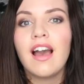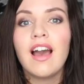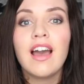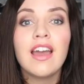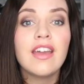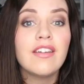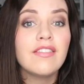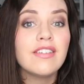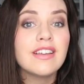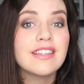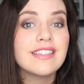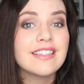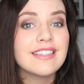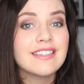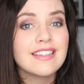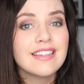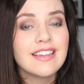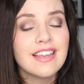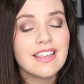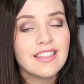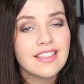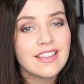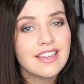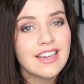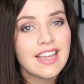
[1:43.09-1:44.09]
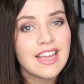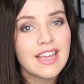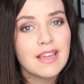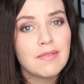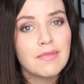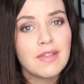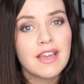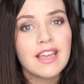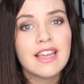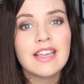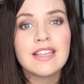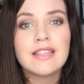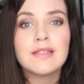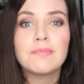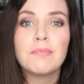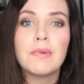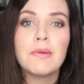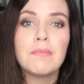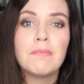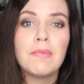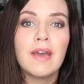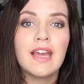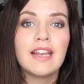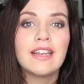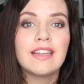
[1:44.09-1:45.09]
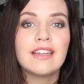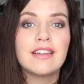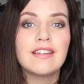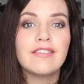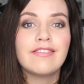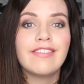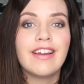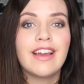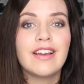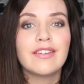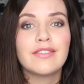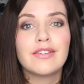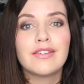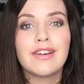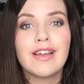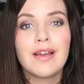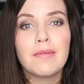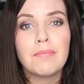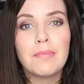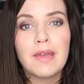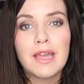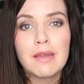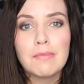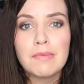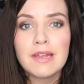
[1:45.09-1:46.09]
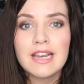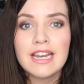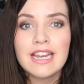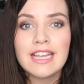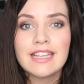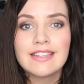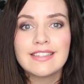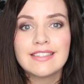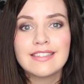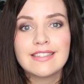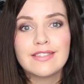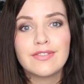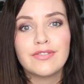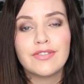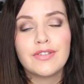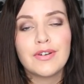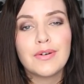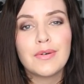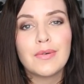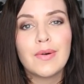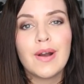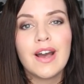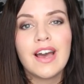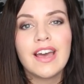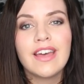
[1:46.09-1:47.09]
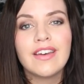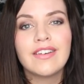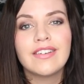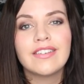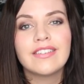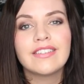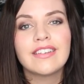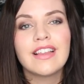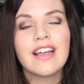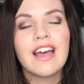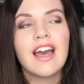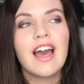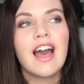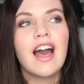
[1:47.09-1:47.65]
Iris is another name that has been bandied around on our baby lists for a while.